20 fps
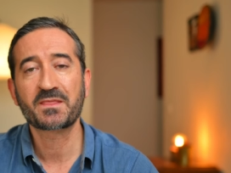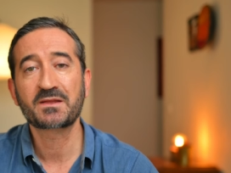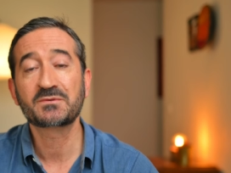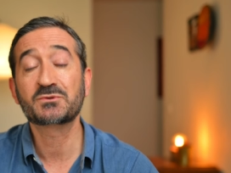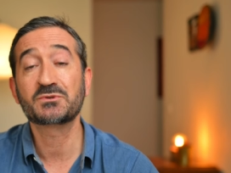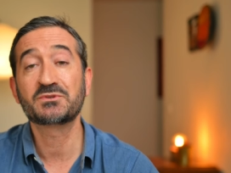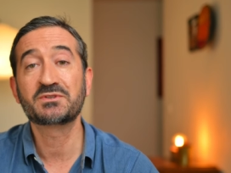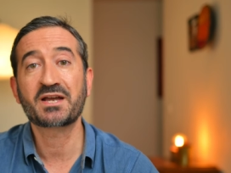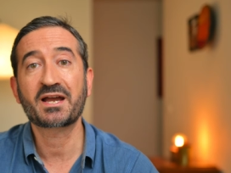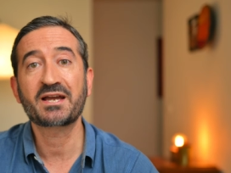
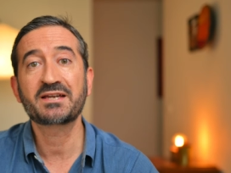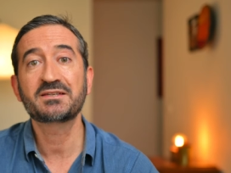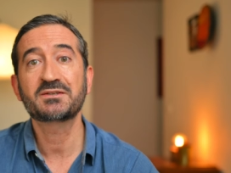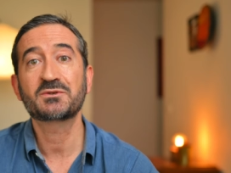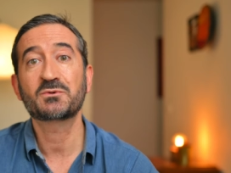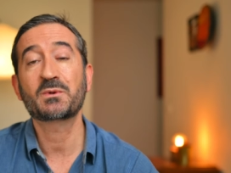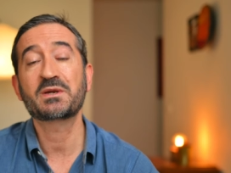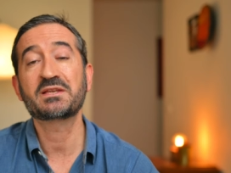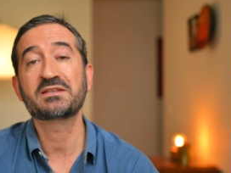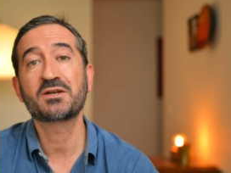Today
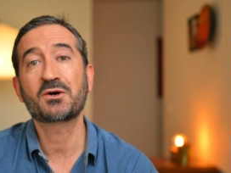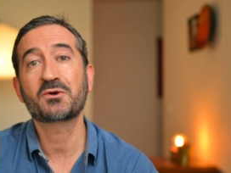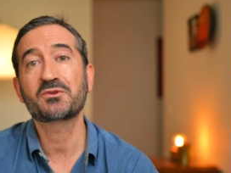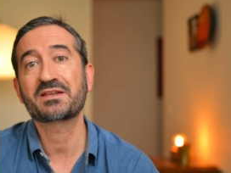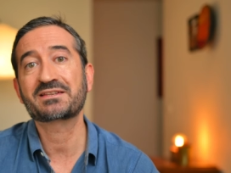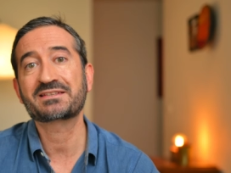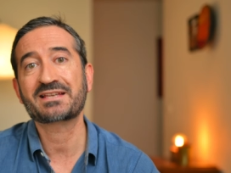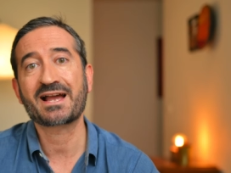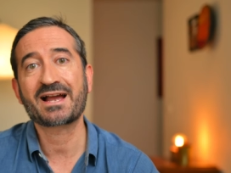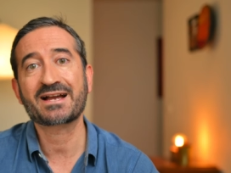we know
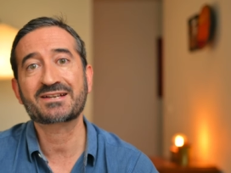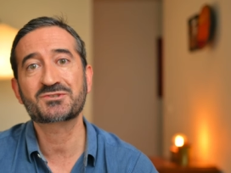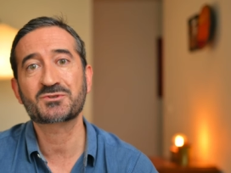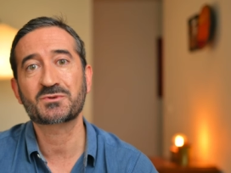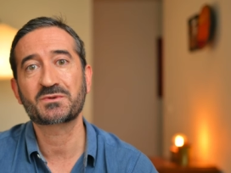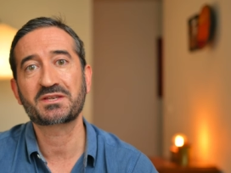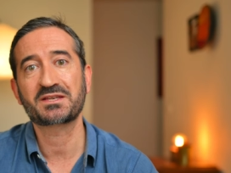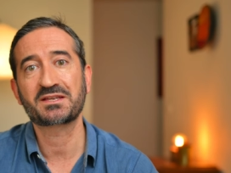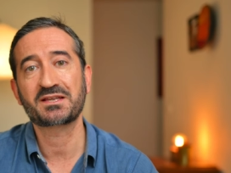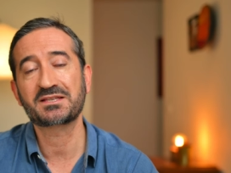that
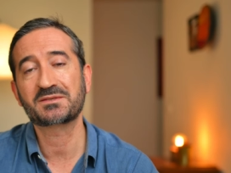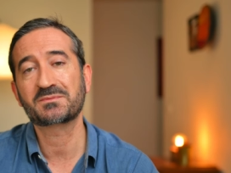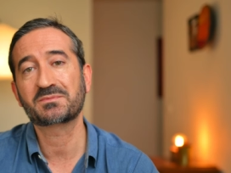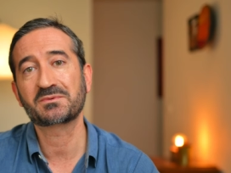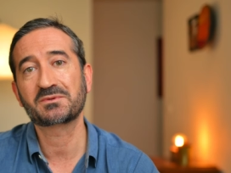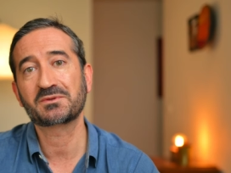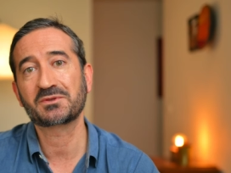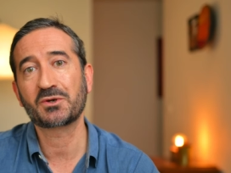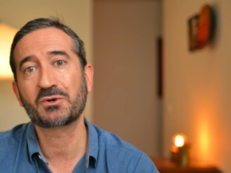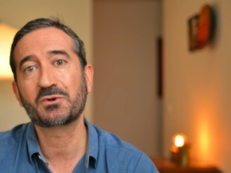actually it
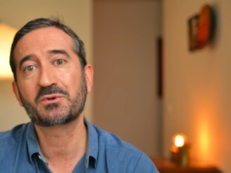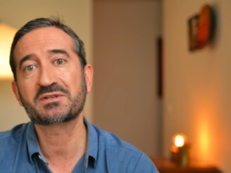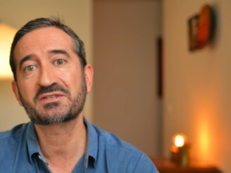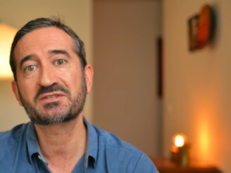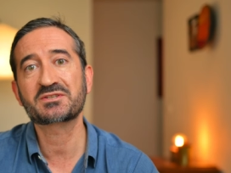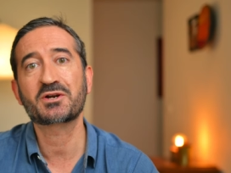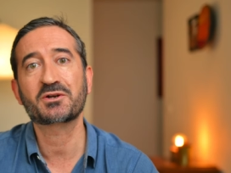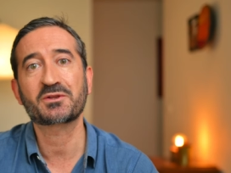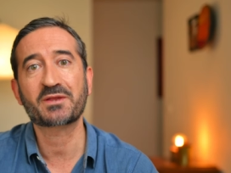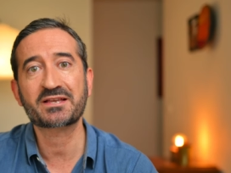
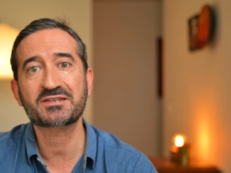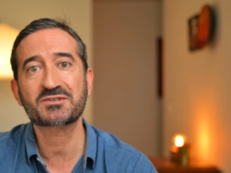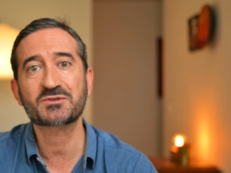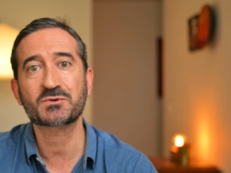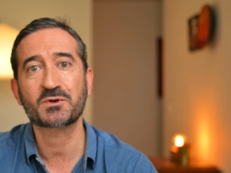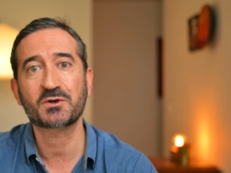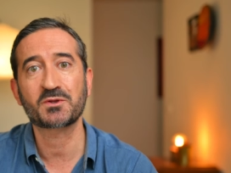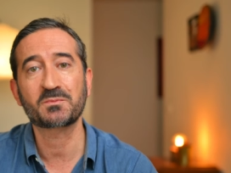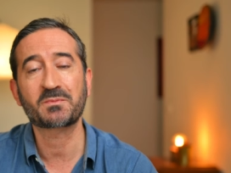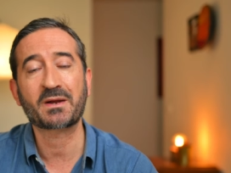lowers
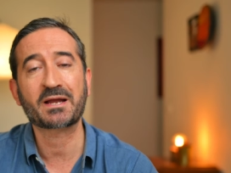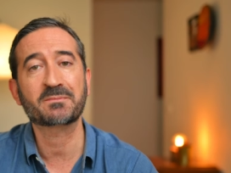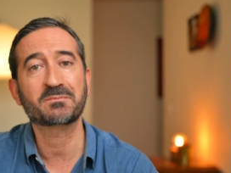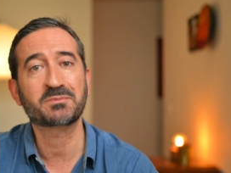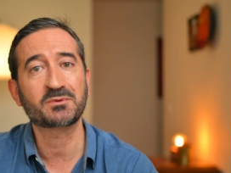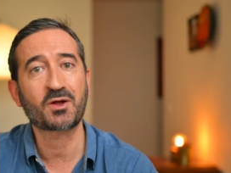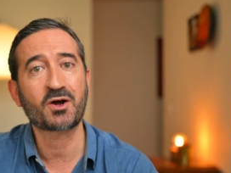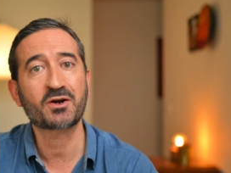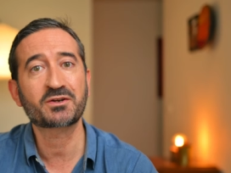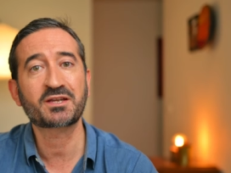cholesterol by
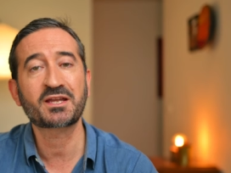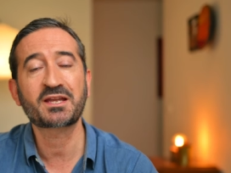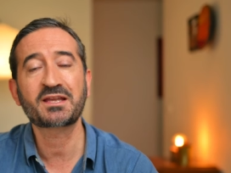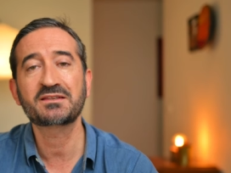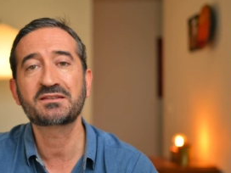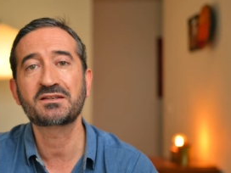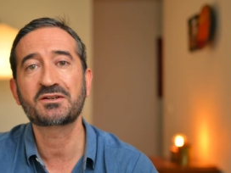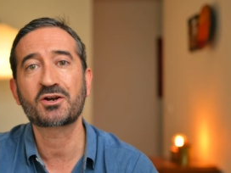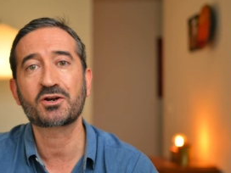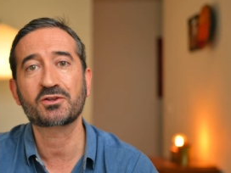blocking
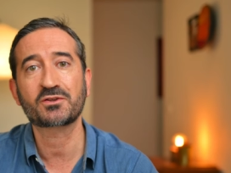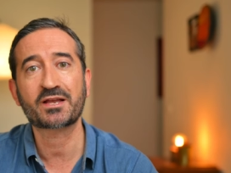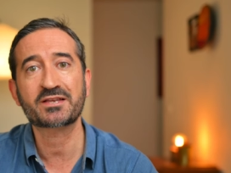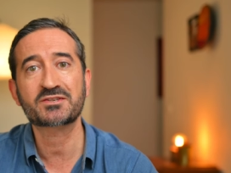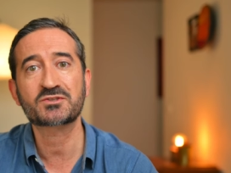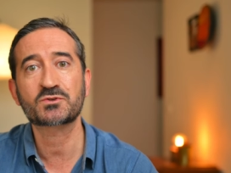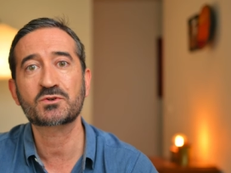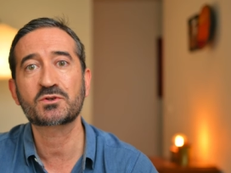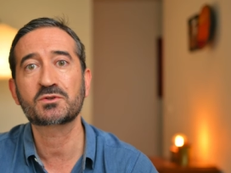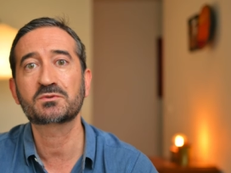the
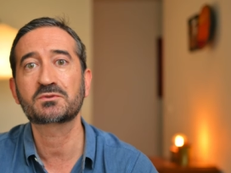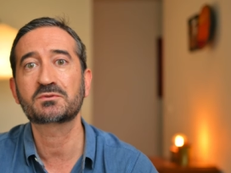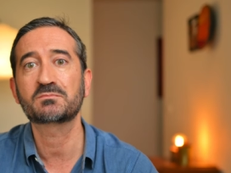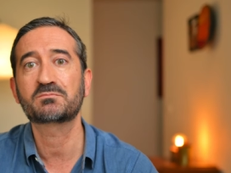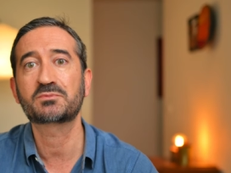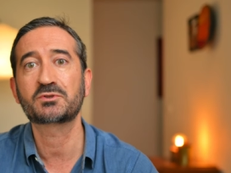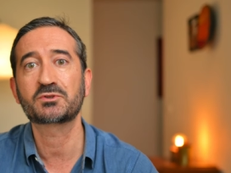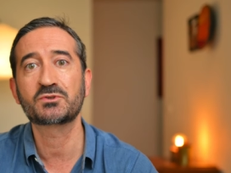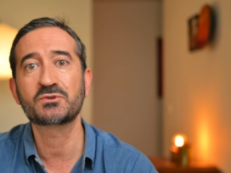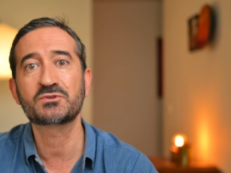
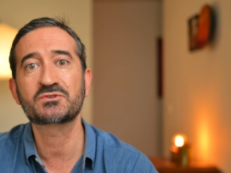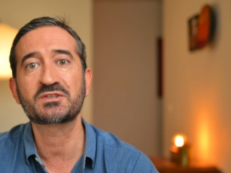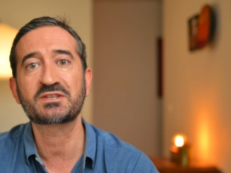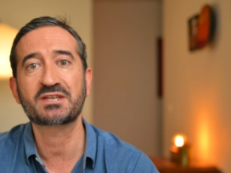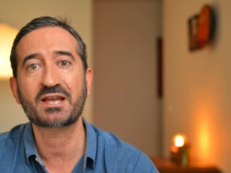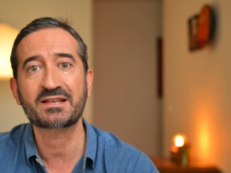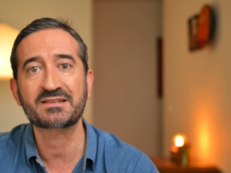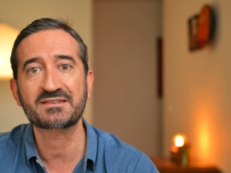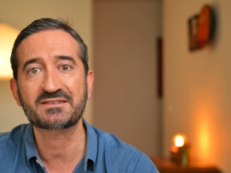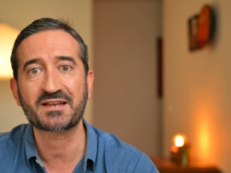cholesterol-producing
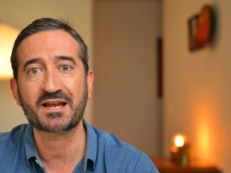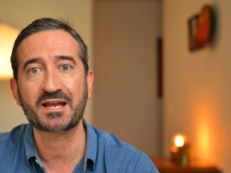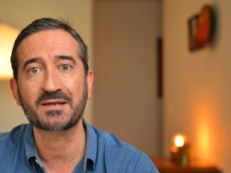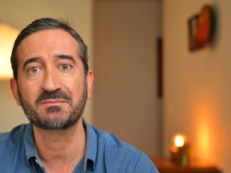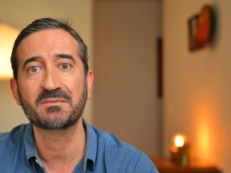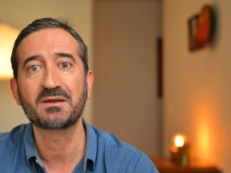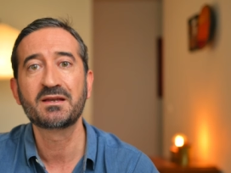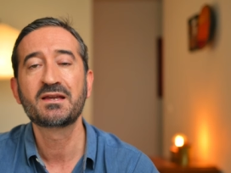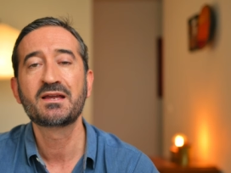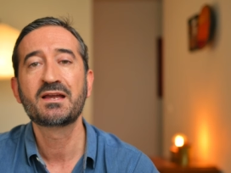enzyme